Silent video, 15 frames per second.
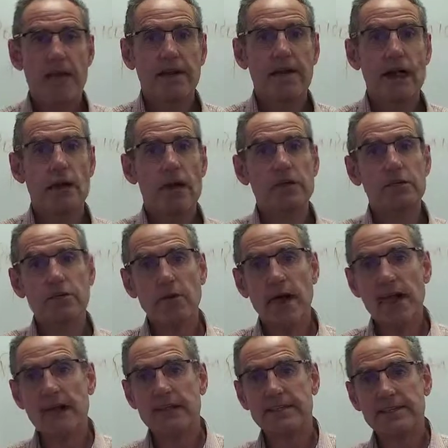Now,
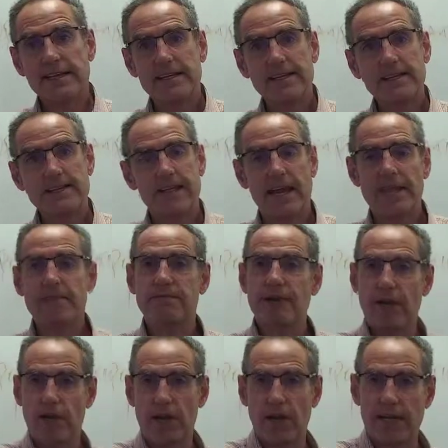Australia, since its
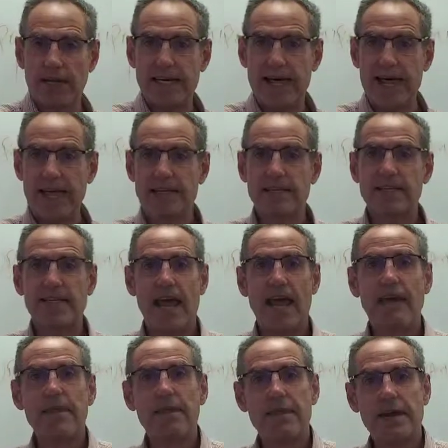very early days, has
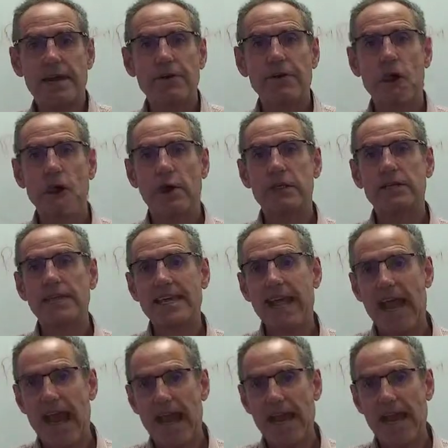had a thing known as the
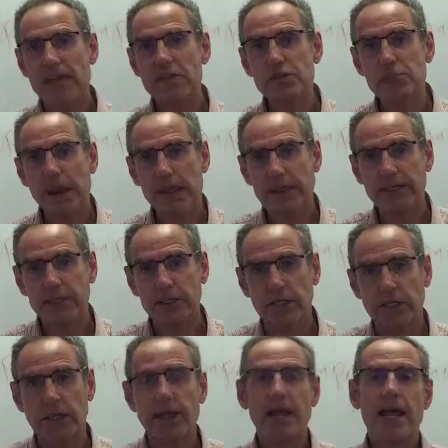age
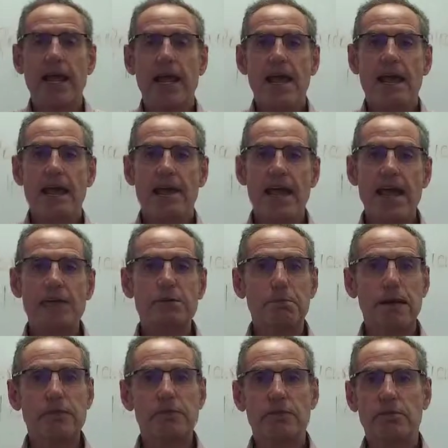pension. Now, the age
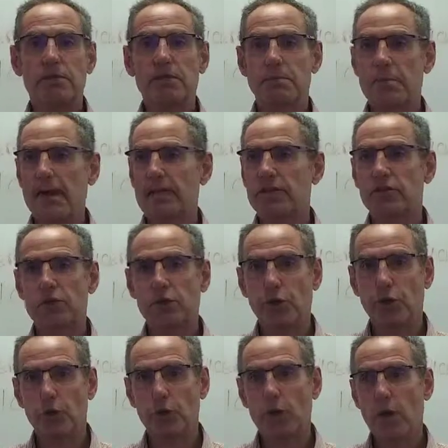pension was meant
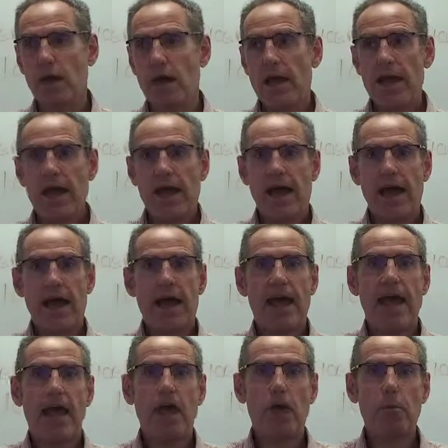to
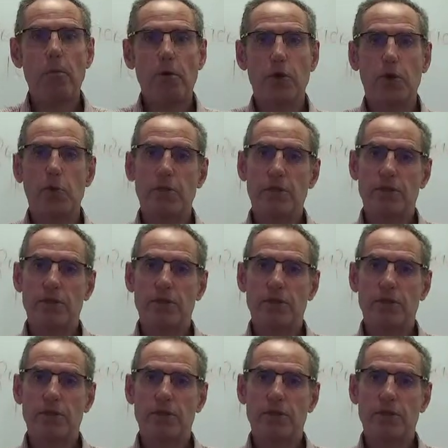help you